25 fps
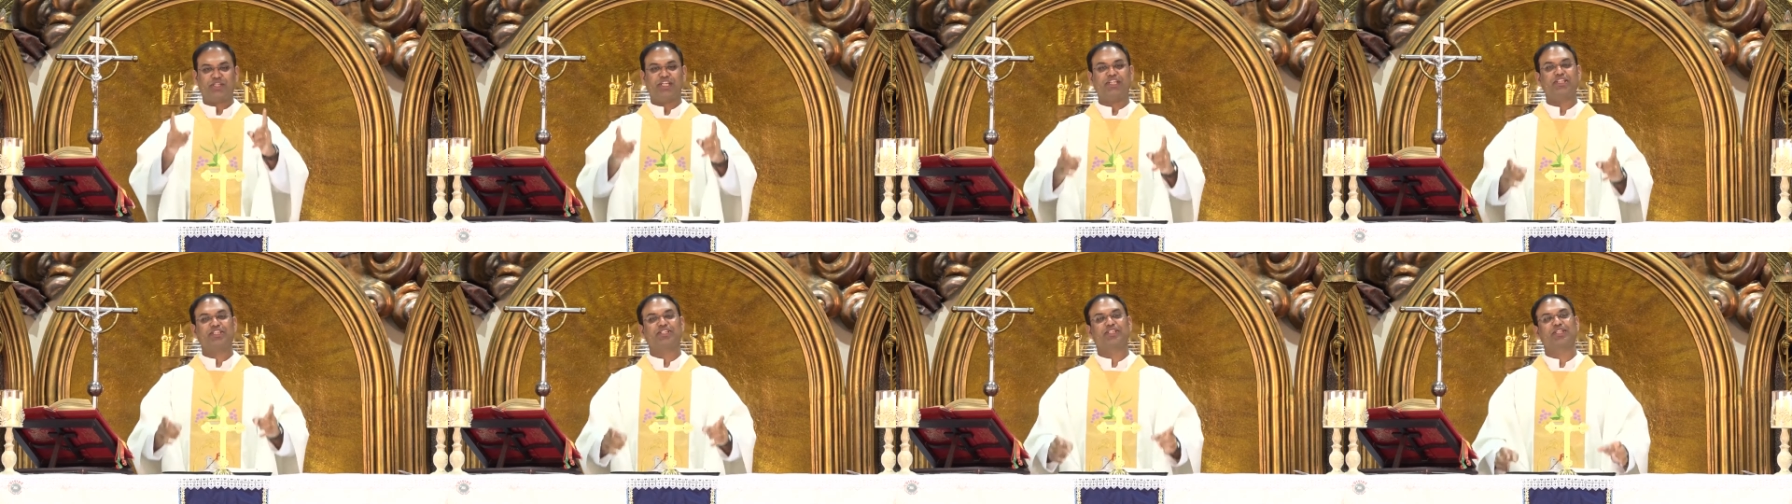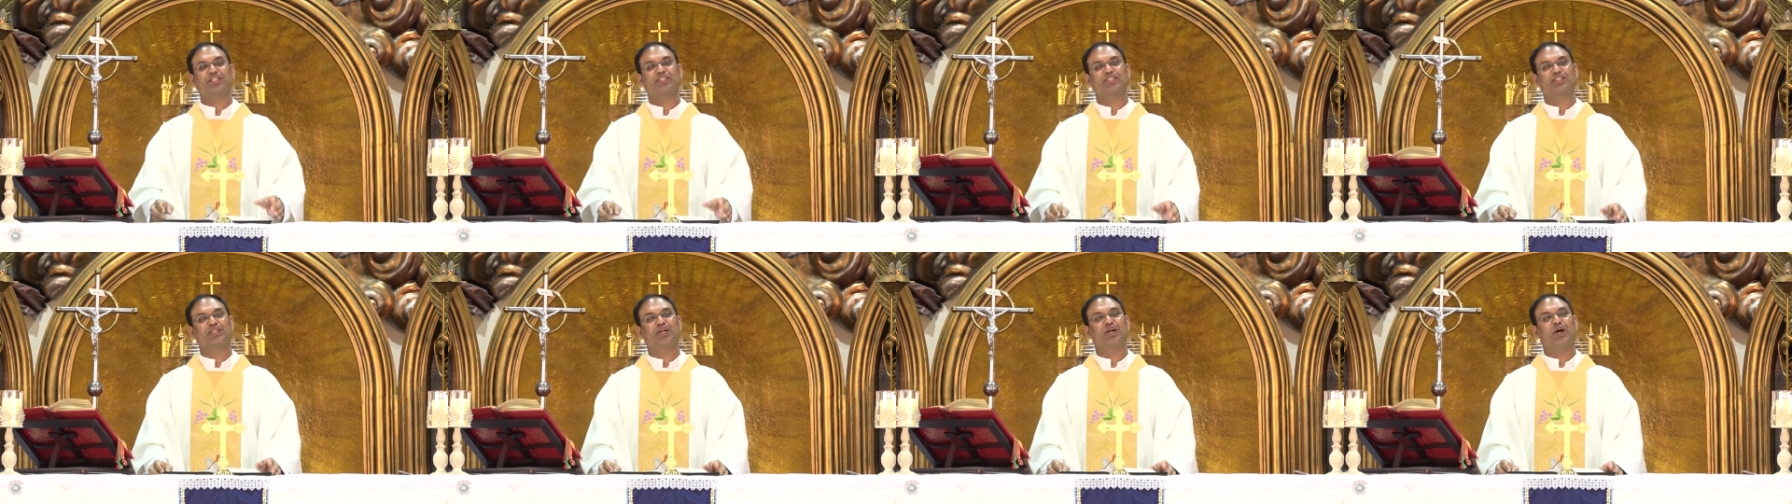
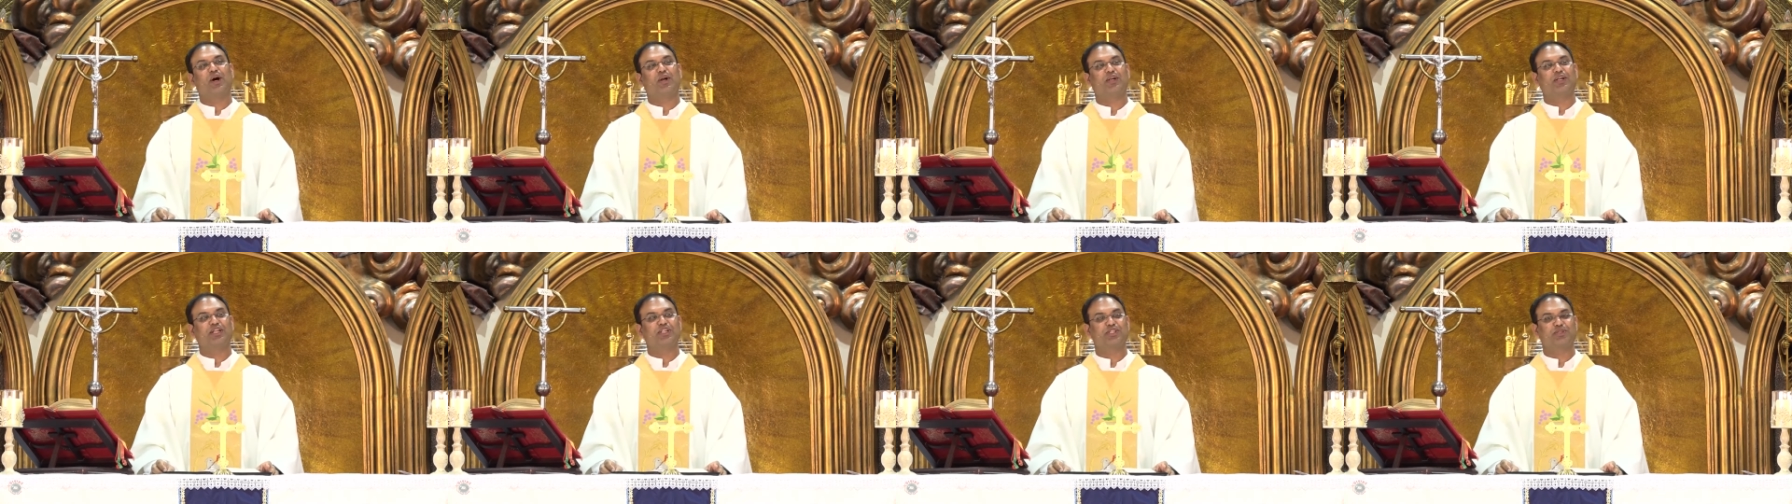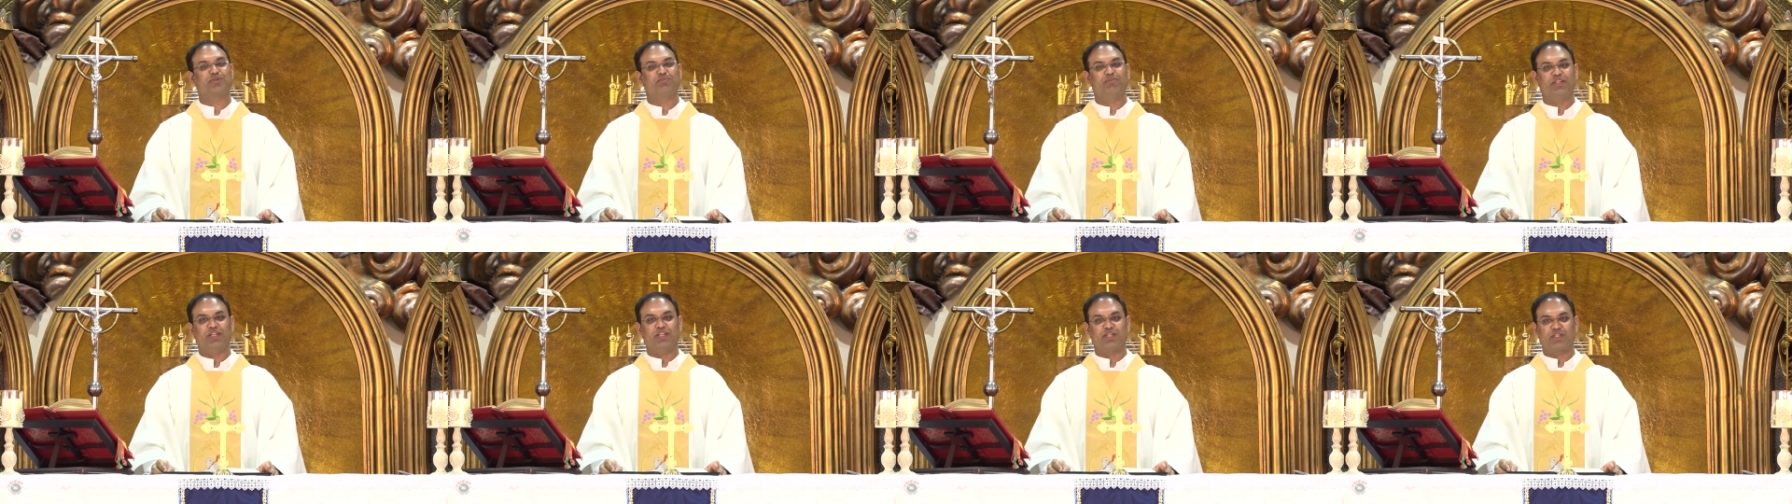Jesus on
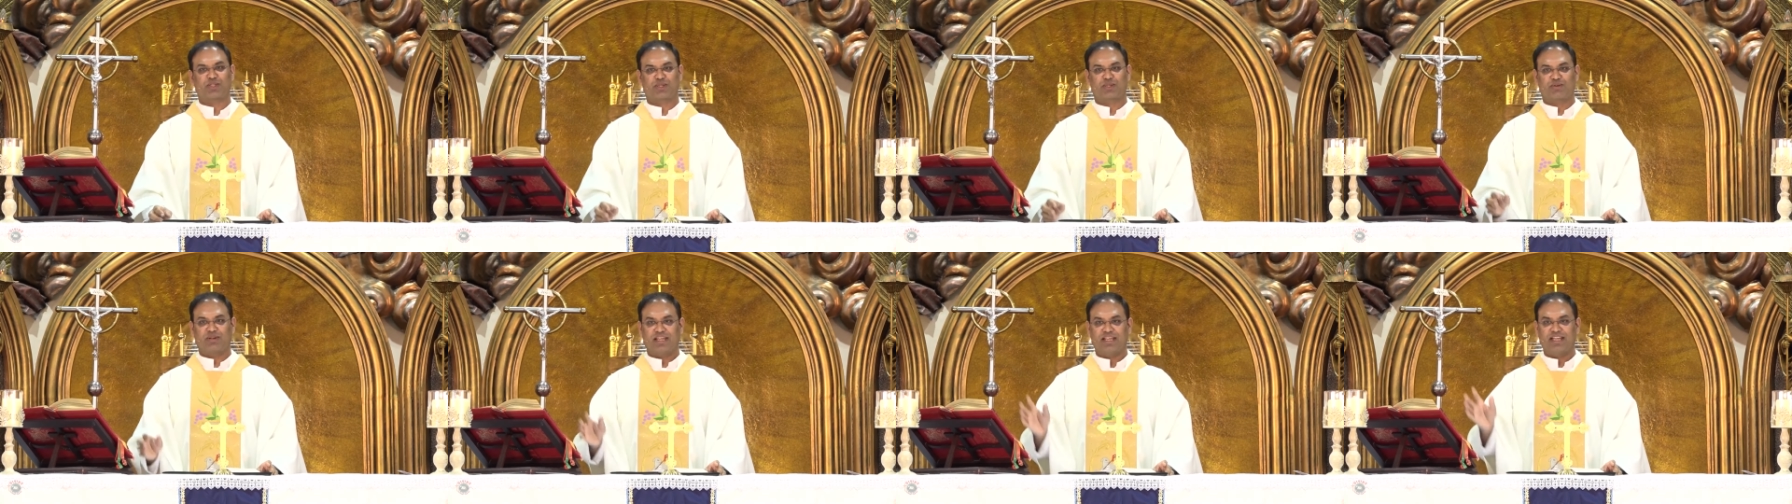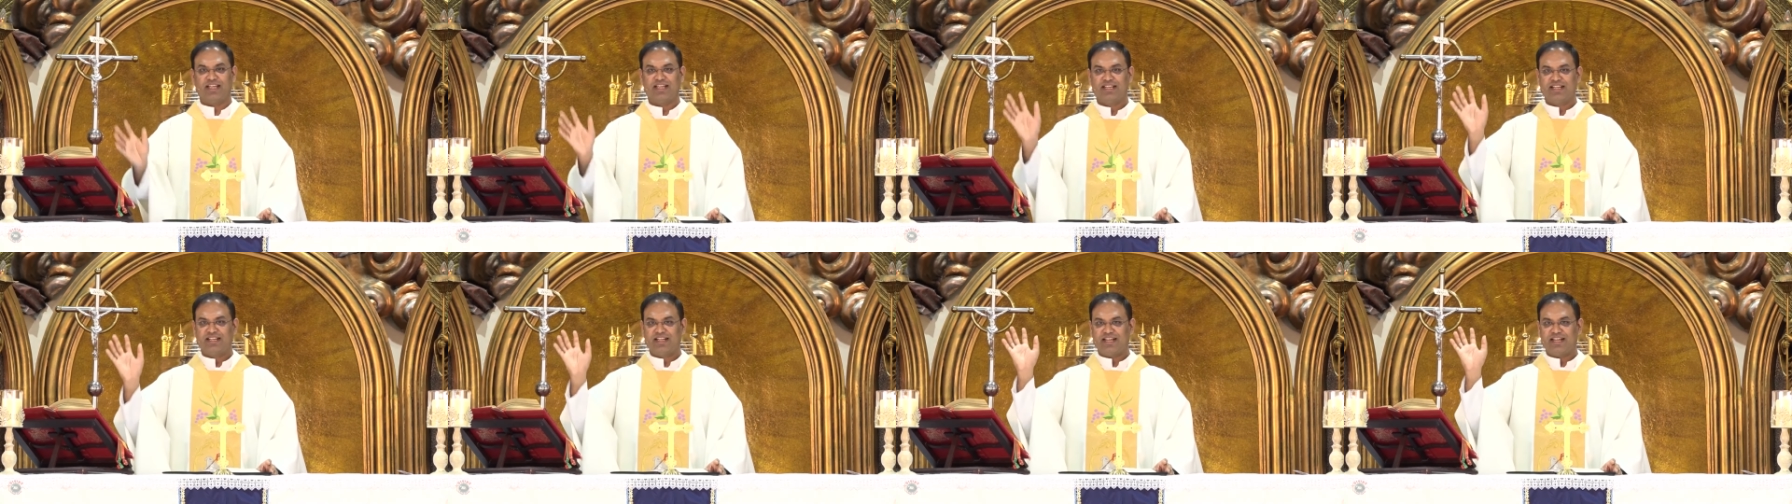his ministry?